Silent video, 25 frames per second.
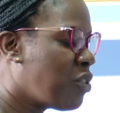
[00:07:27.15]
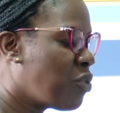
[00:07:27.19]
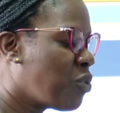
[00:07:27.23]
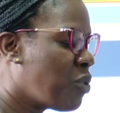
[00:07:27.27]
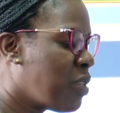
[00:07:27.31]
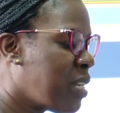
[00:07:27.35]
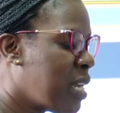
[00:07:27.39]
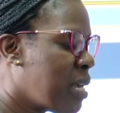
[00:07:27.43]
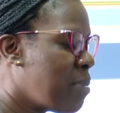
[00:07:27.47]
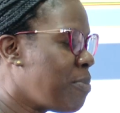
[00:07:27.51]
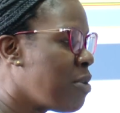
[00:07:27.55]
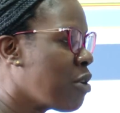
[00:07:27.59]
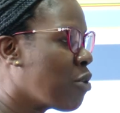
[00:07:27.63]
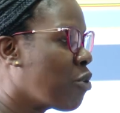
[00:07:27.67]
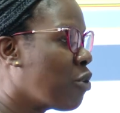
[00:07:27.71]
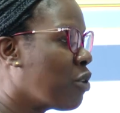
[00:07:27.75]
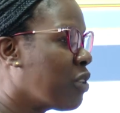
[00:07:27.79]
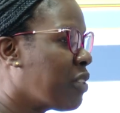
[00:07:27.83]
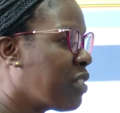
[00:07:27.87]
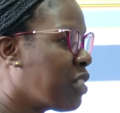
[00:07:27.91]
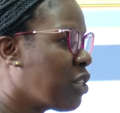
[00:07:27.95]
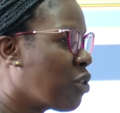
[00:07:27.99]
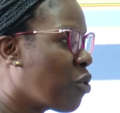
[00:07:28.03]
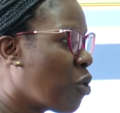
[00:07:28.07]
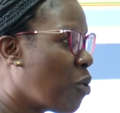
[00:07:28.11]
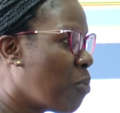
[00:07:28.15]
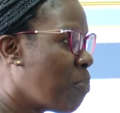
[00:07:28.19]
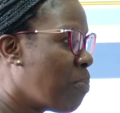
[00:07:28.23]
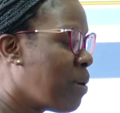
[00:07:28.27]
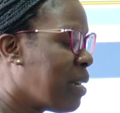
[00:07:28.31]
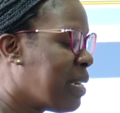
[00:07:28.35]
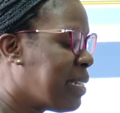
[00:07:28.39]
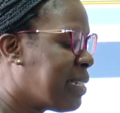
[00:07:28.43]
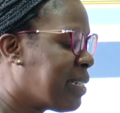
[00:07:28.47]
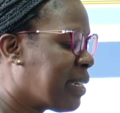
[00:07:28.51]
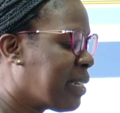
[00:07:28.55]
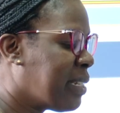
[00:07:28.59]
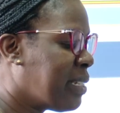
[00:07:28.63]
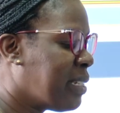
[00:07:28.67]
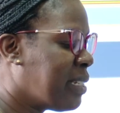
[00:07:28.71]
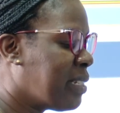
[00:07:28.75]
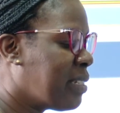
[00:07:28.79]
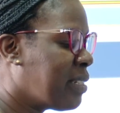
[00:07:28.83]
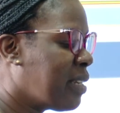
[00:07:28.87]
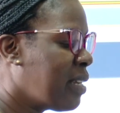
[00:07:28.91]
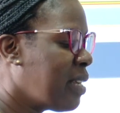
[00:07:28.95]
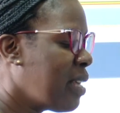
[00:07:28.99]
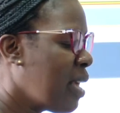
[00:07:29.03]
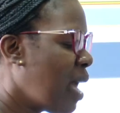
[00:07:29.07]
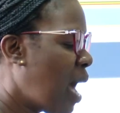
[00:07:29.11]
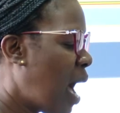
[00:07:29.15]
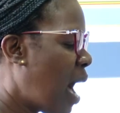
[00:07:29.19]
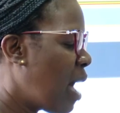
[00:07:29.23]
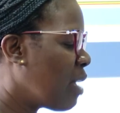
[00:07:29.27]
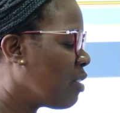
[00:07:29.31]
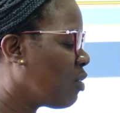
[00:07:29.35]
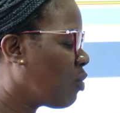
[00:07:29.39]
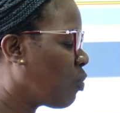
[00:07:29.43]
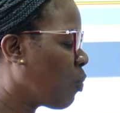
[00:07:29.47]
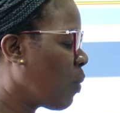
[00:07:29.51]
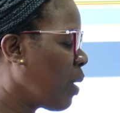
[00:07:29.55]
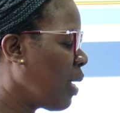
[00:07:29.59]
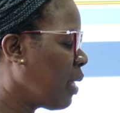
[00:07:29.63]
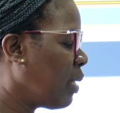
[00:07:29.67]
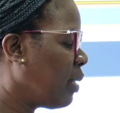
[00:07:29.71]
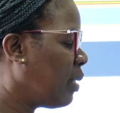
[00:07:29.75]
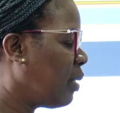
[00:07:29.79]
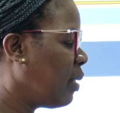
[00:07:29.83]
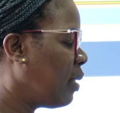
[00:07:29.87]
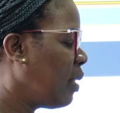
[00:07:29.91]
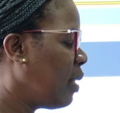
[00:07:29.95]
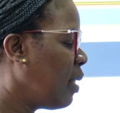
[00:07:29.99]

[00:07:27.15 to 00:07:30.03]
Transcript: today because she completed it as well.